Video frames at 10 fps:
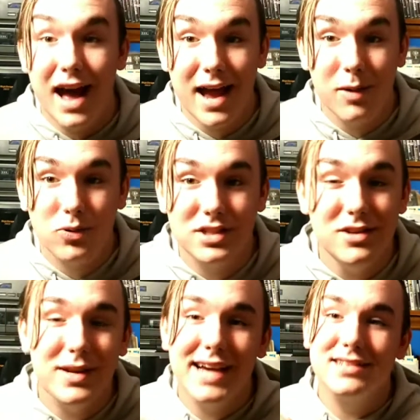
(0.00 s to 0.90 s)
I will see
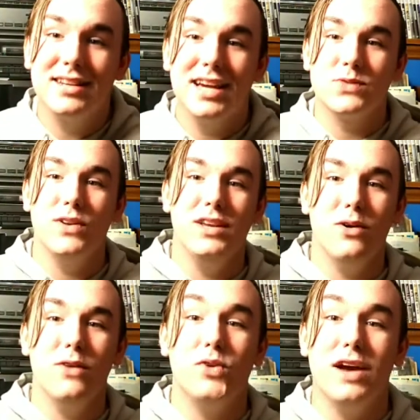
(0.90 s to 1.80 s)
you guys in the next
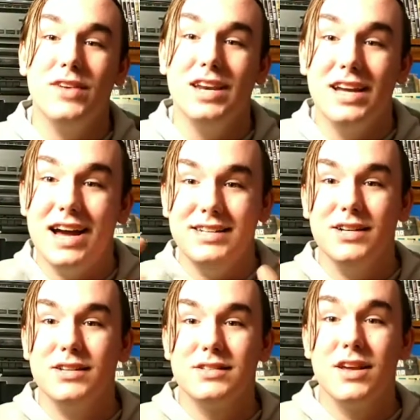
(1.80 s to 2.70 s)
video. If you have any
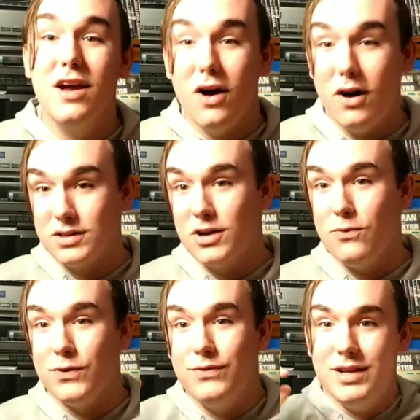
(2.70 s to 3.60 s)
ideas also
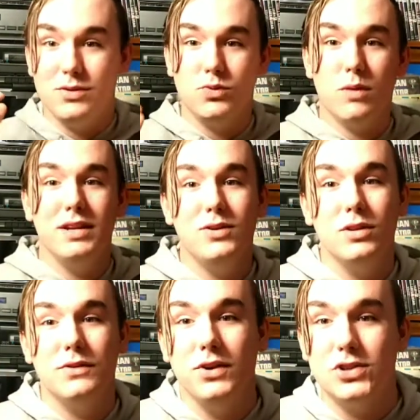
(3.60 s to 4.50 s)
for videos you want me to do
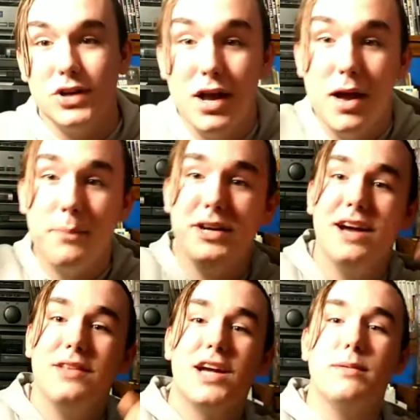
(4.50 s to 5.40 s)
in the future, put it
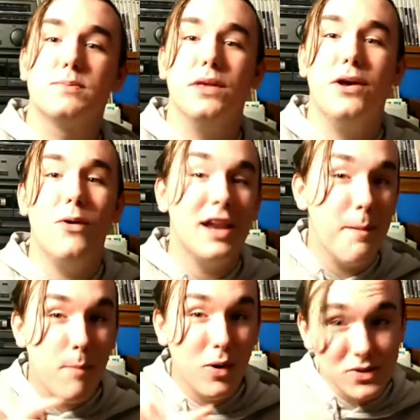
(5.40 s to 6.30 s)
down in the comments below, and I
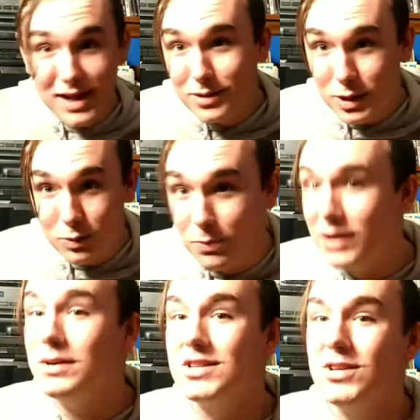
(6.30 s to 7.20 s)
most likely will pretty
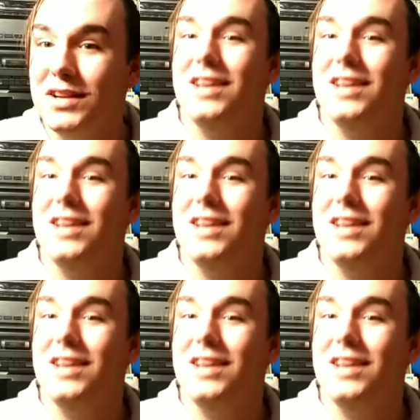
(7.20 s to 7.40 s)
much do it.